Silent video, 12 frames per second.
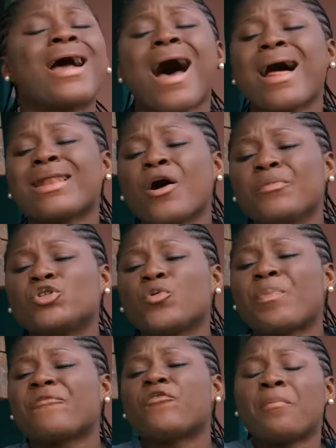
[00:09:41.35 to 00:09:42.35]
allow me to
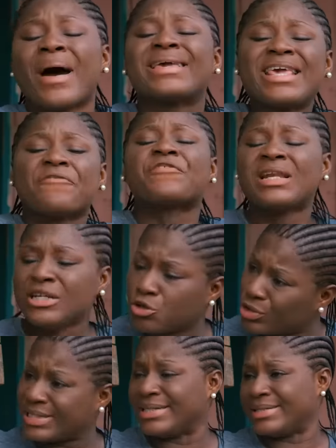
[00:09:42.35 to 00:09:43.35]
perform my girlfriendly
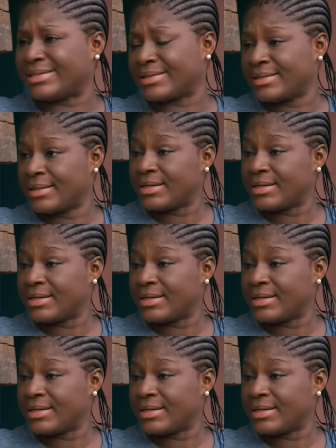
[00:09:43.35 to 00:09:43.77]
duties.